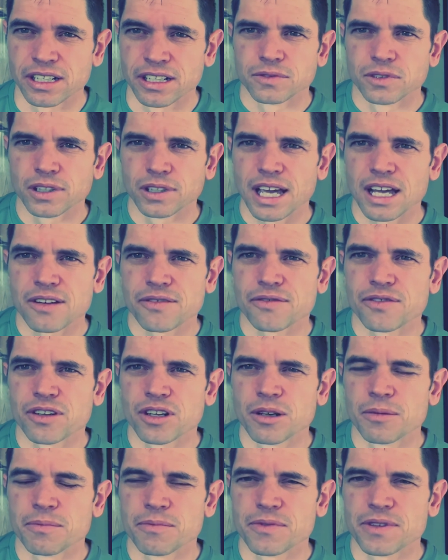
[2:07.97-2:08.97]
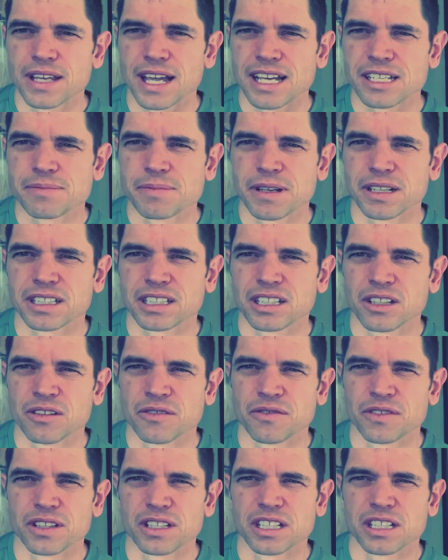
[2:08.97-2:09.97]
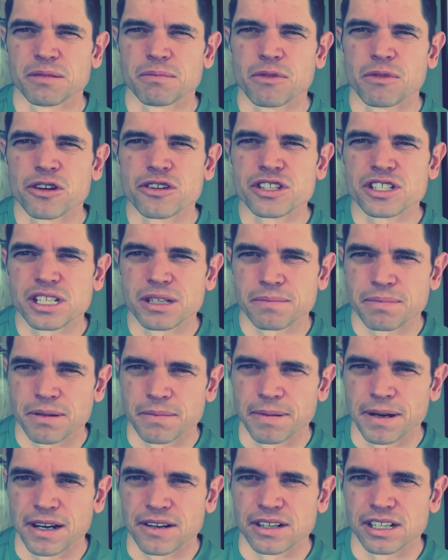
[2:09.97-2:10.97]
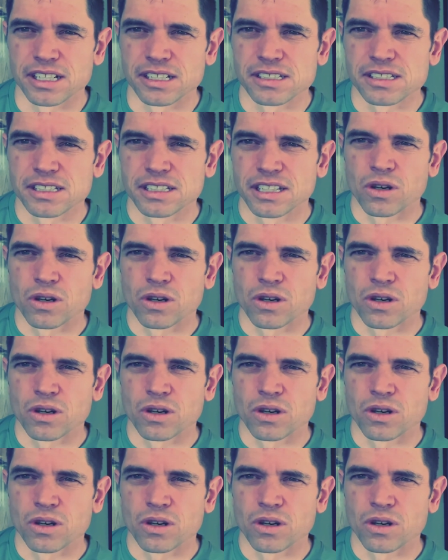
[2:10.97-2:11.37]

Look at it from the aspect of emergency preparedness.